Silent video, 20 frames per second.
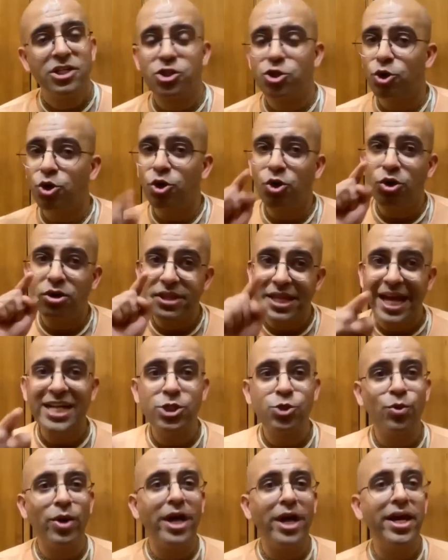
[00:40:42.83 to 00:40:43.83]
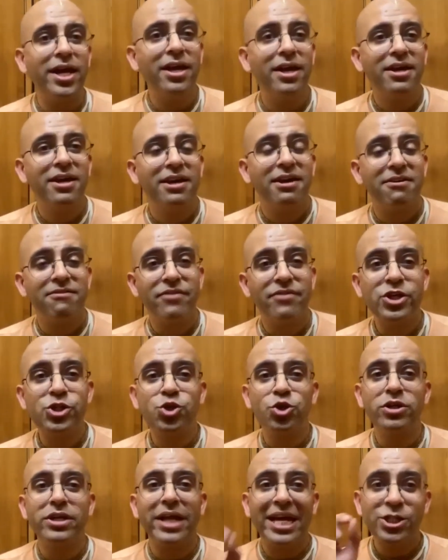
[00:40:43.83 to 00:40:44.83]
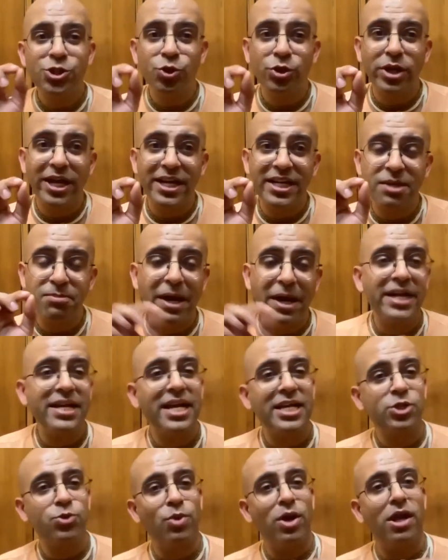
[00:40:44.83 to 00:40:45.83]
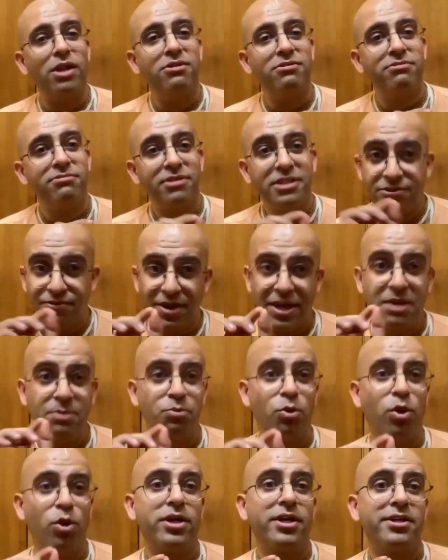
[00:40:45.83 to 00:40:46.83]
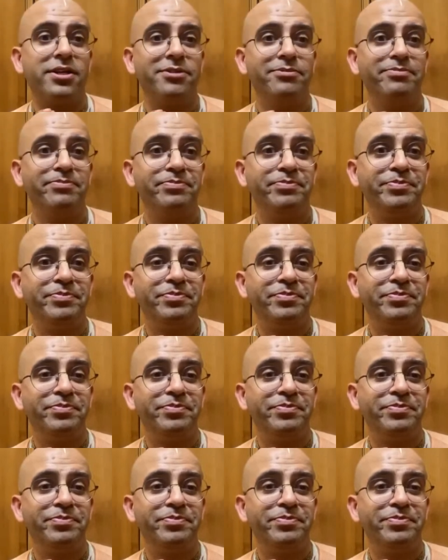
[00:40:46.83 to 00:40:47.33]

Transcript: So that's why we should educate the mind as well. It's very important.